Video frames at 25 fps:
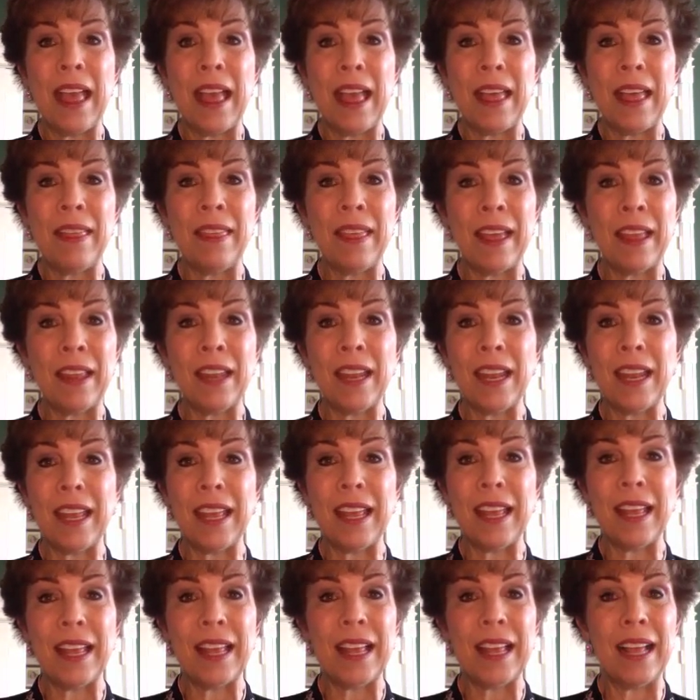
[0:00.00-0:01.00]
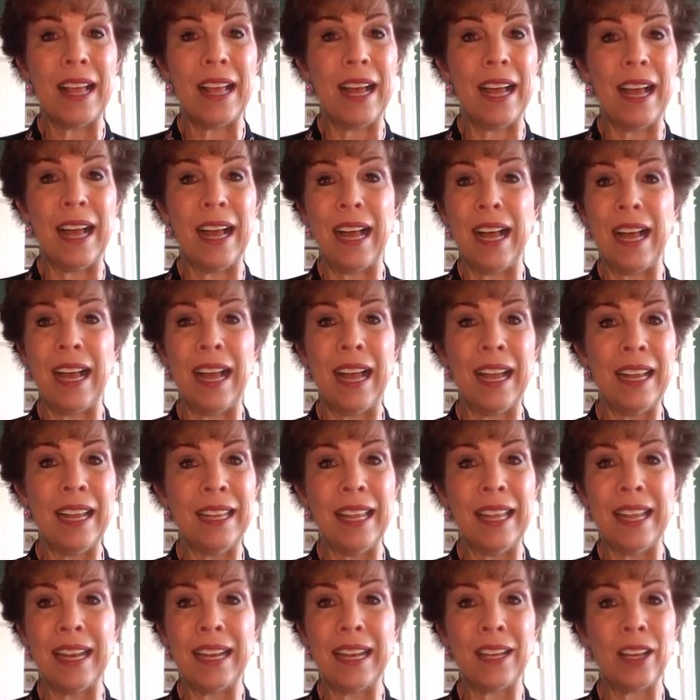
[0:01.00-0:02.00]
then I
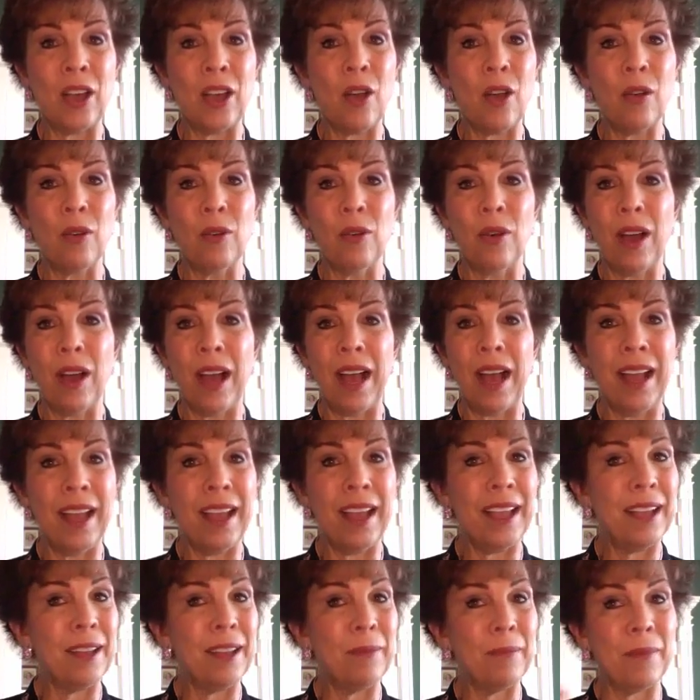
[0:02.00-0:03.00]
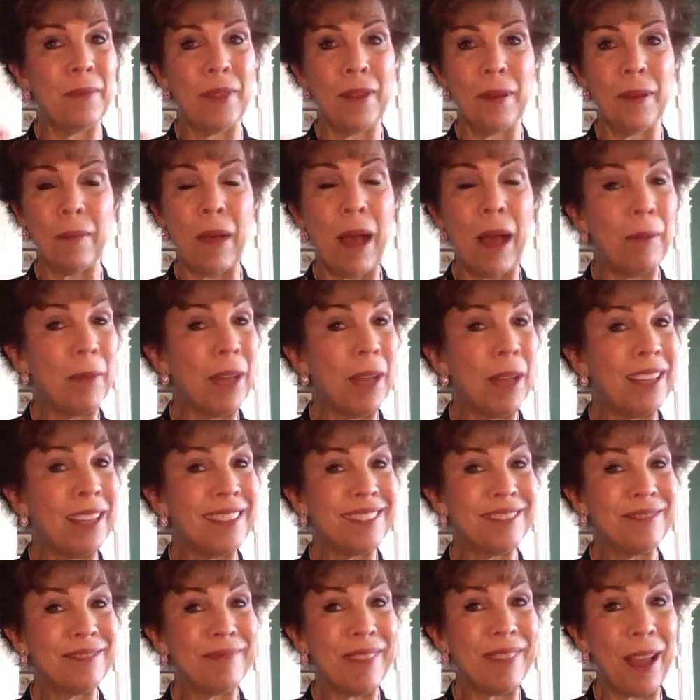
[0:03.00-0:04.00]
let it go. I am the mama,
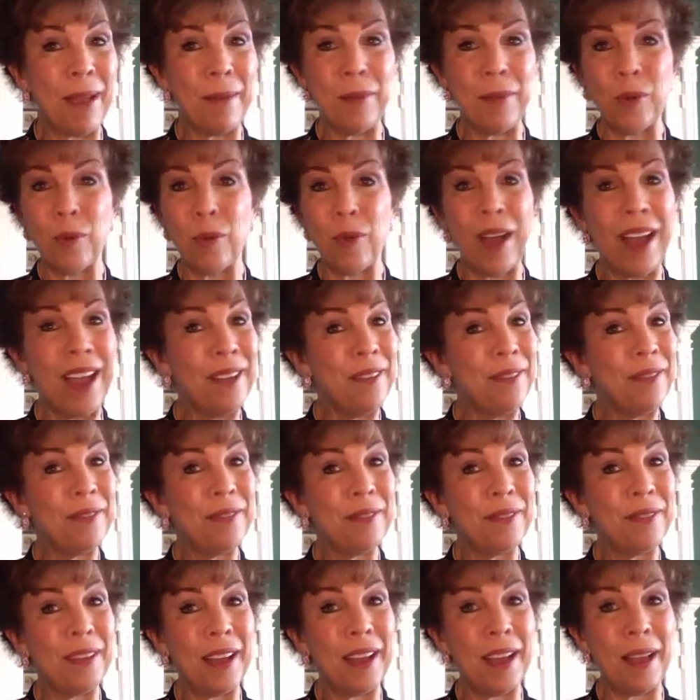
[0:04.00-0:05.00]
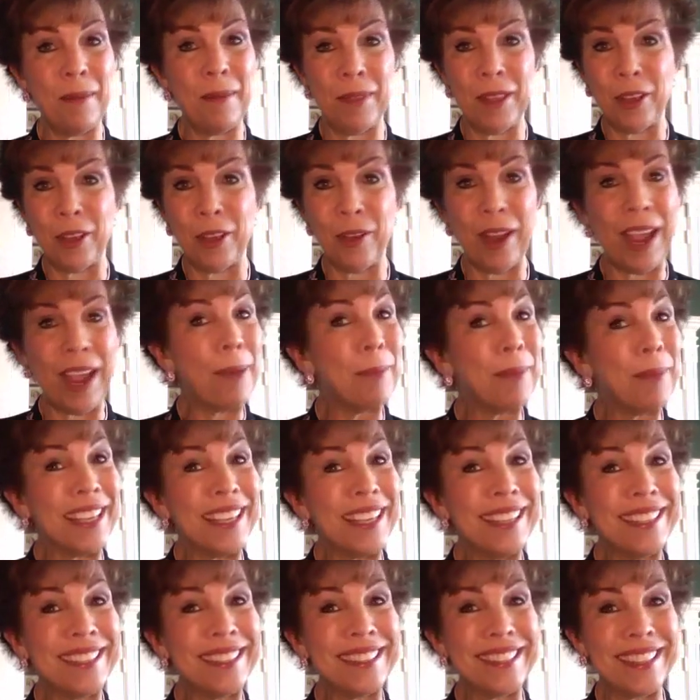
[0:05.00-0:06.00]
I'm the wife, I'm the
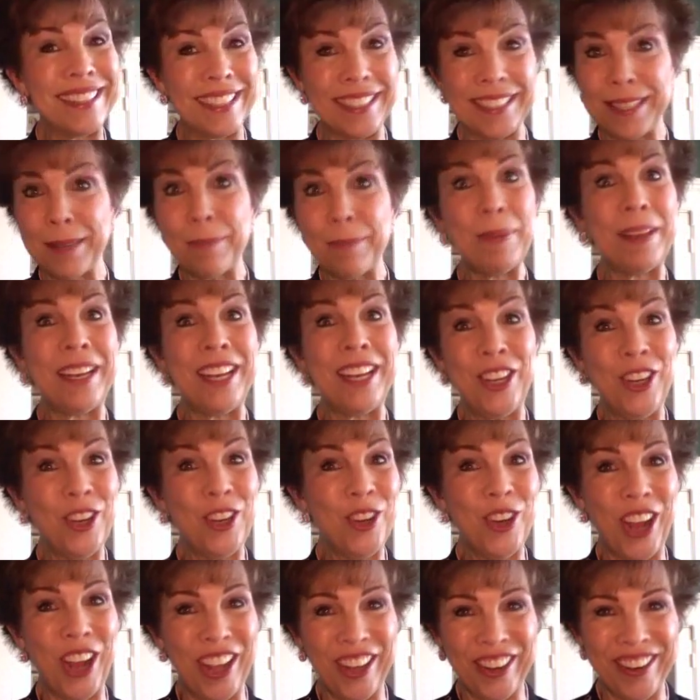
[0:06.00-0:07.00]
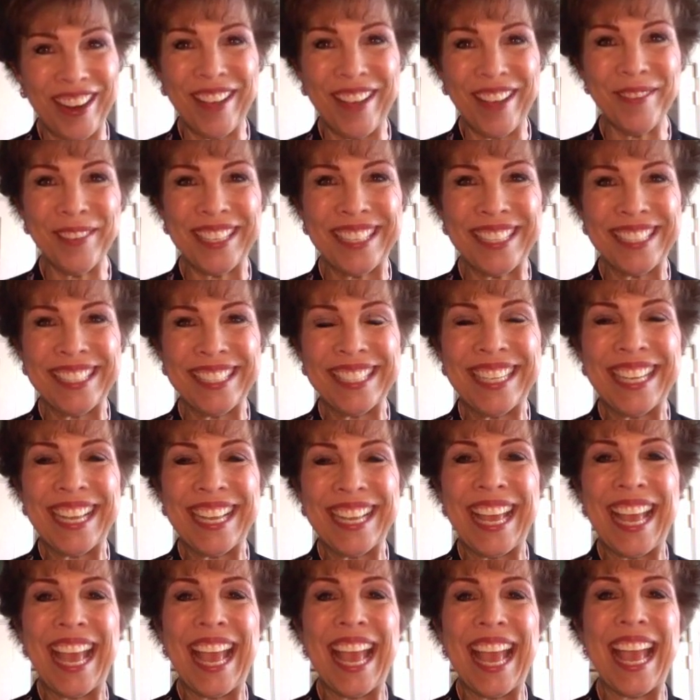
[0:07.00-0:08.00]
Grammy, the zippity-doo-dah Grammy,
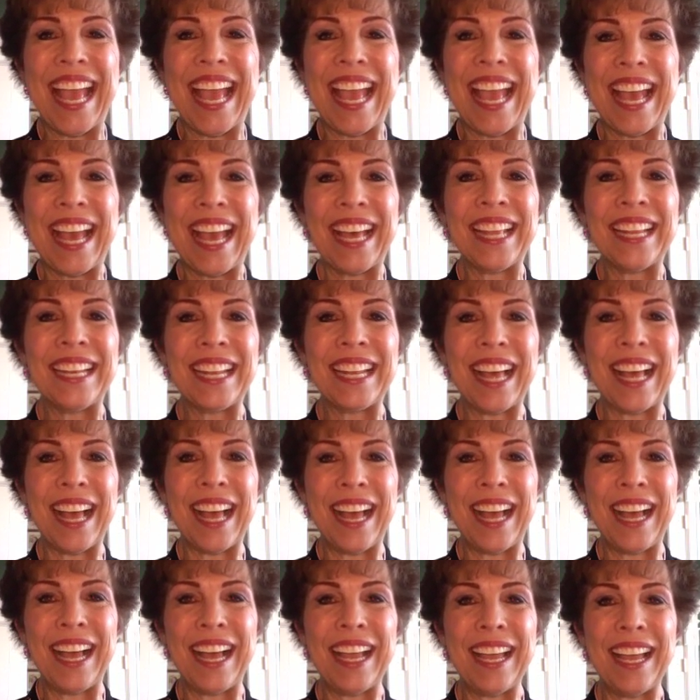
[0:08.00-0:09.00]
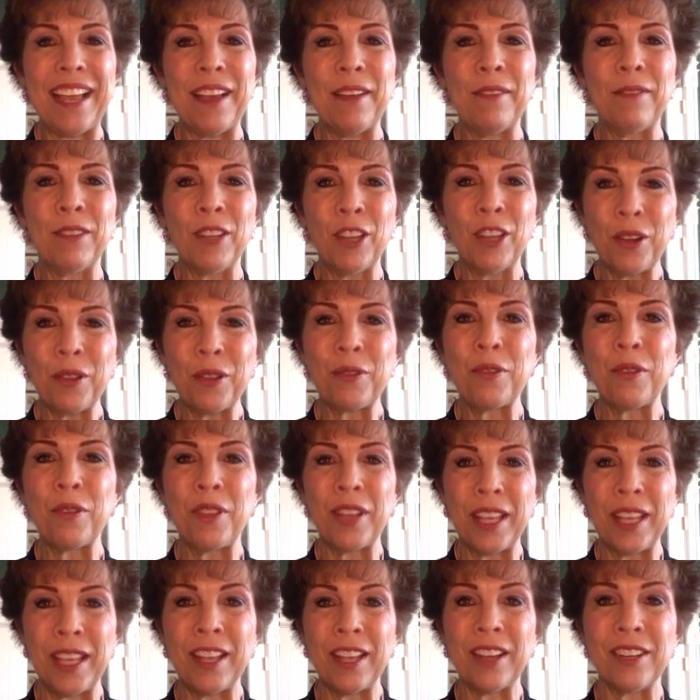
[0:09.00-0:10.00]
and I have learned through
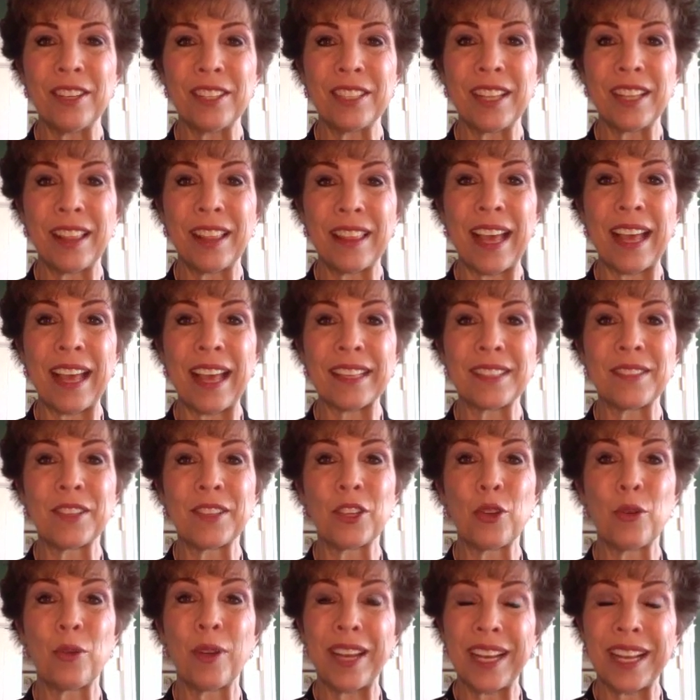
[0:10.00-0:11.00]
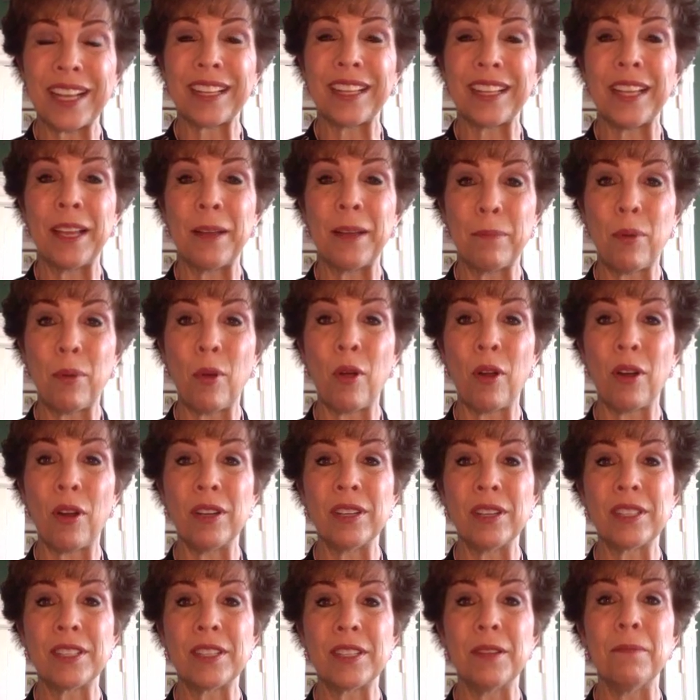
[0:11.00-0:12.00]
the years that that's critically
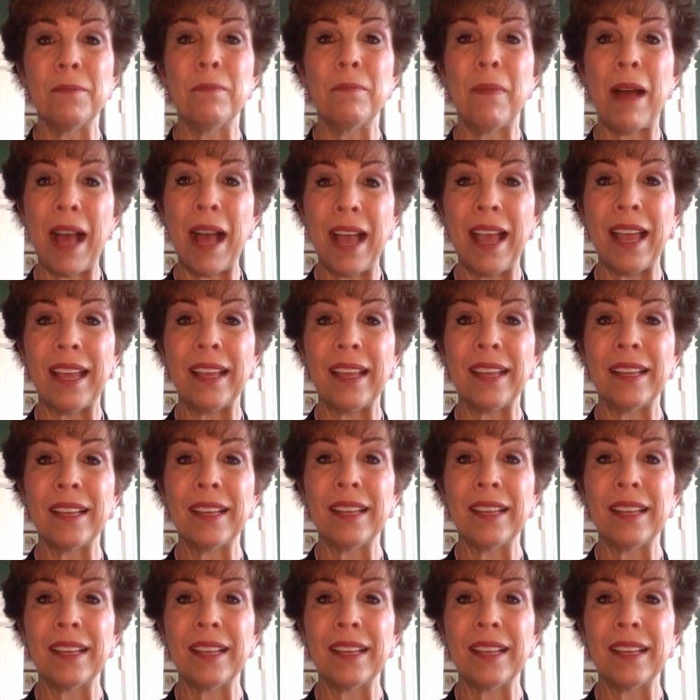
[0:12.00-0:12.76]
important to my